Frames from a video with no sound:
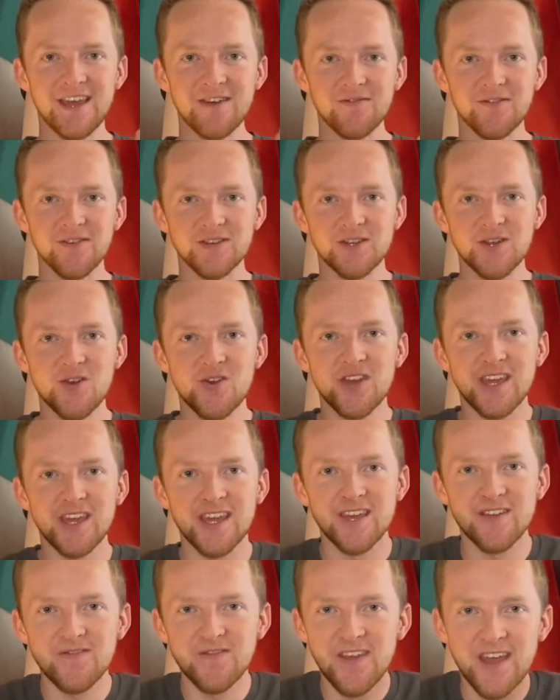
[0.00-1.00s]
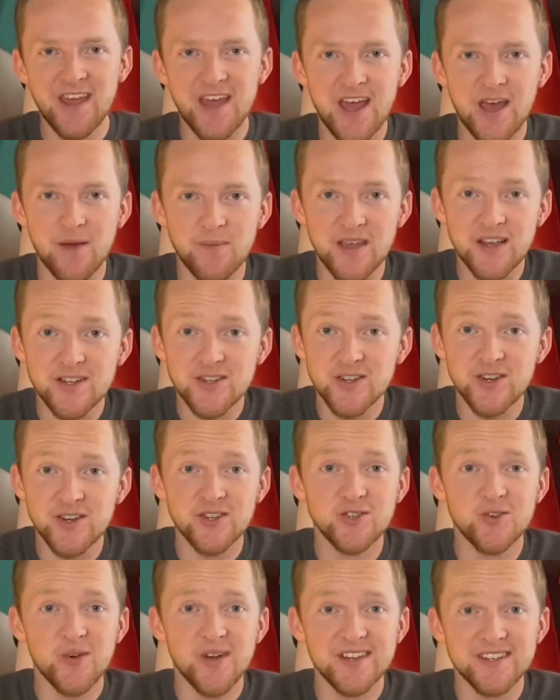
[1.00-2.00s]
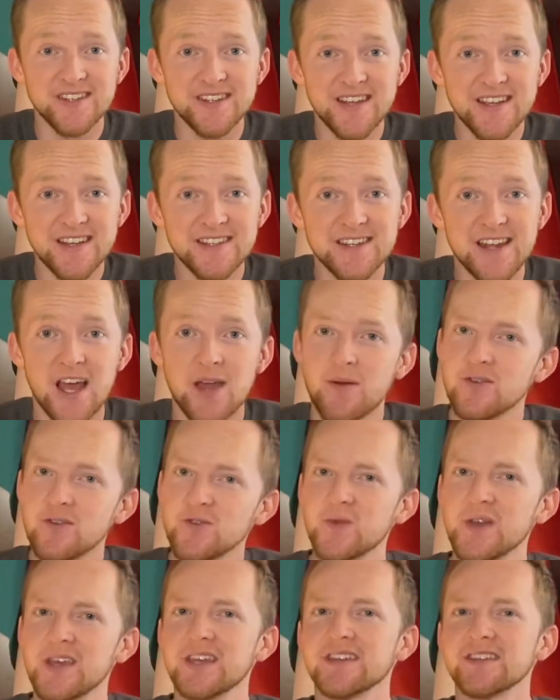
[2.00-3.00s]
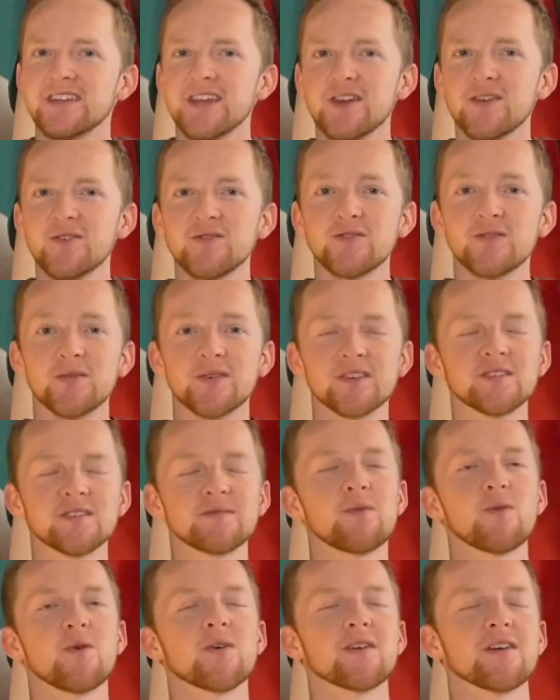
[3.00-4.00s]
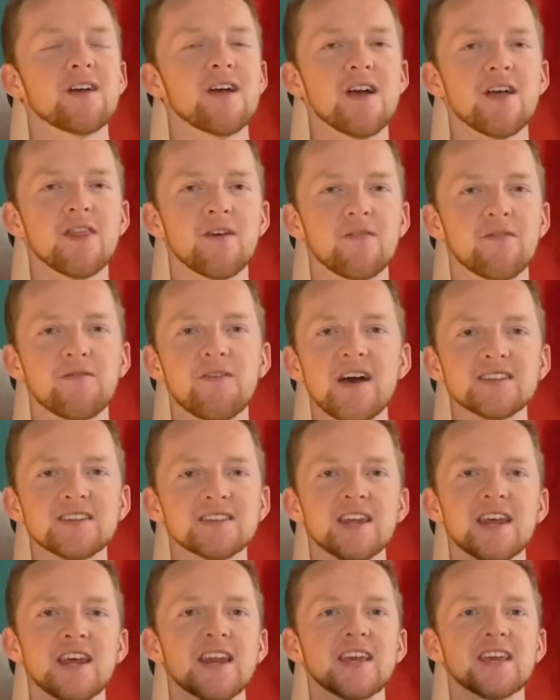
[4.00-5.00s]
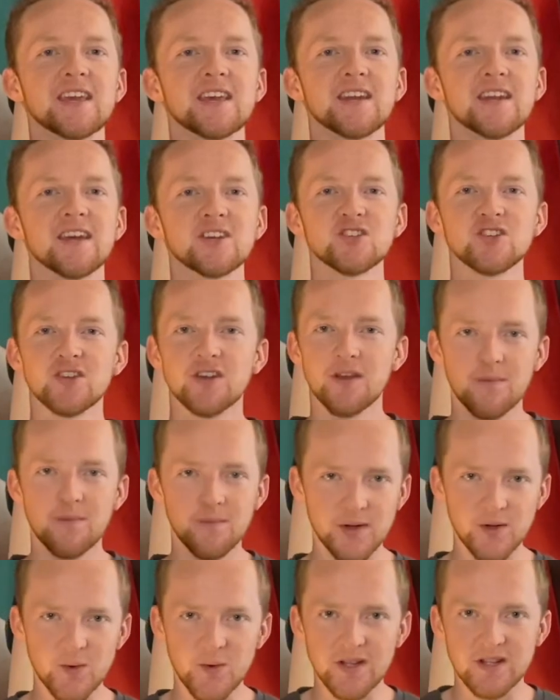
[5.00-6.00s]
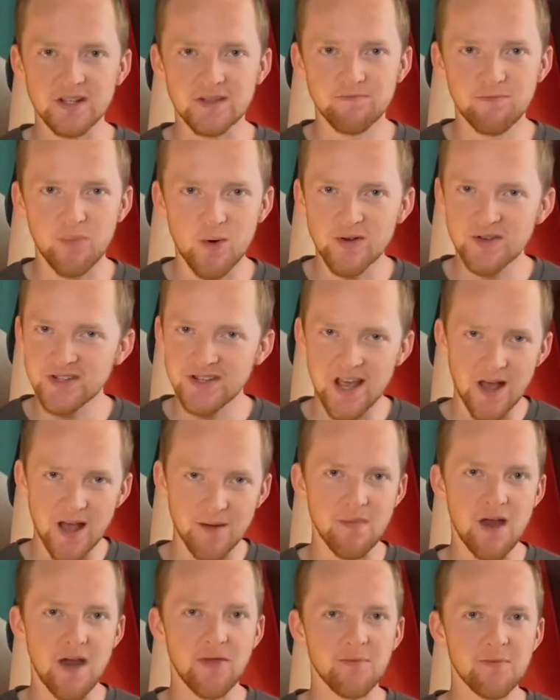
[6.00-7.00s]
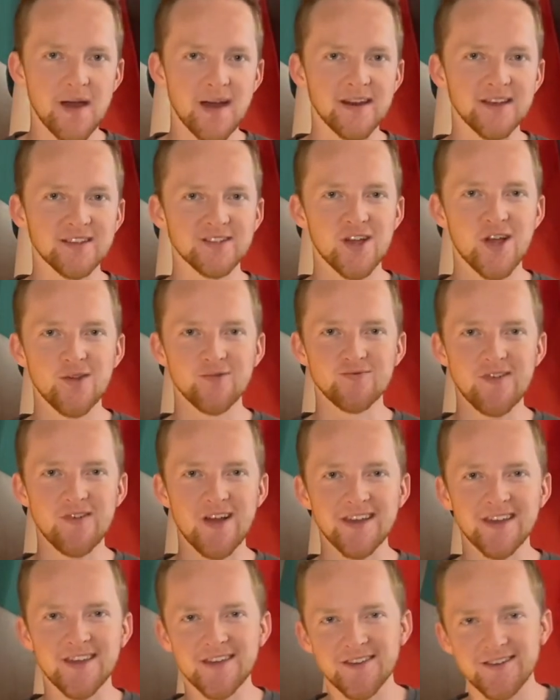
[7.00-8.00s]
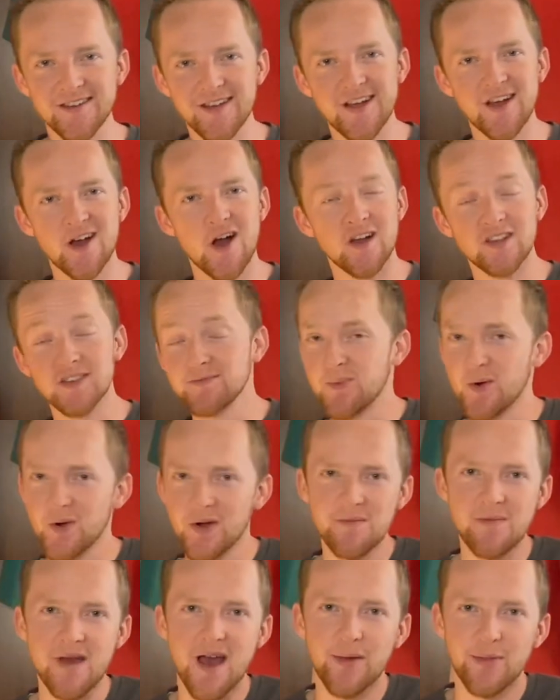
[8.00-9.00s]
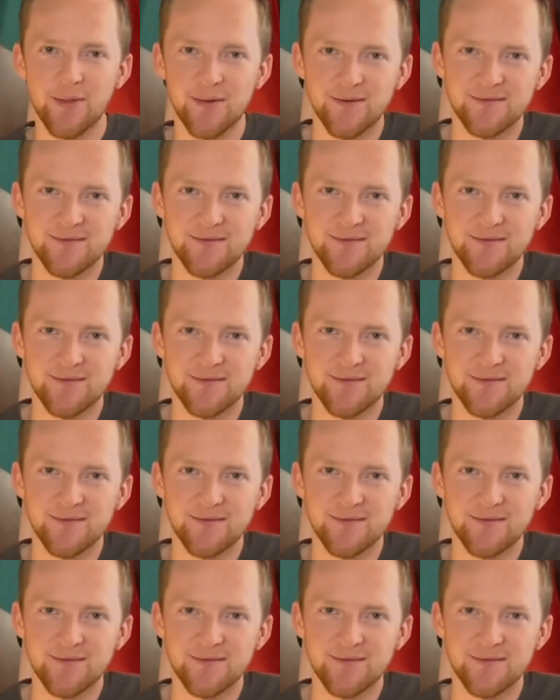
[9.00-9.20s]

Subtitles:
for tuning in, and make sure to join us next time as we continue to explore the fascinating connection between sports and mathematics right here on Sporty Math.